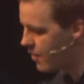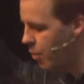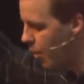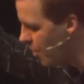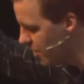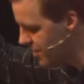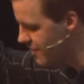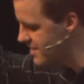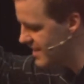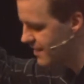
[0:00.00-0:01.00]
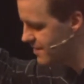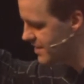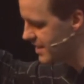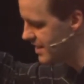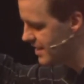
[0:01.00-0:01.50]
wall of
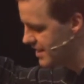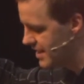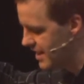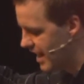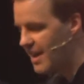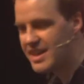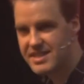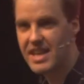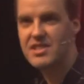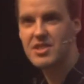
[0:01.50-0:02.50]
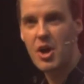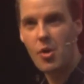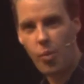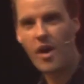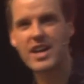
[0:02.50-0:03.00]
safety. And then he says,
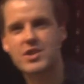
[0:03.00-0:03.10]
what a